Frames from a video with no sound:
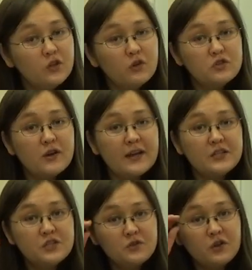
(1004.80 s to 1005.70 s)
You're
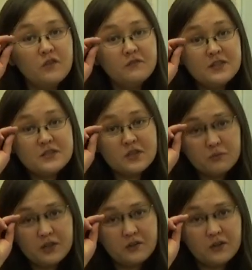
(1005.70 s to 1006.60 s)
trying to convince
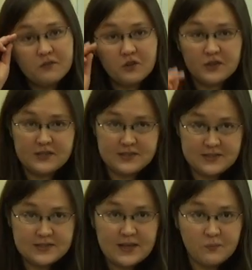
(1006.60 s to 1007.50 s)
the reader of your
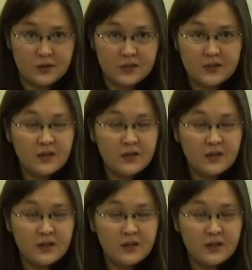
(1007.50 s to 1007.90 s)
thesis statement,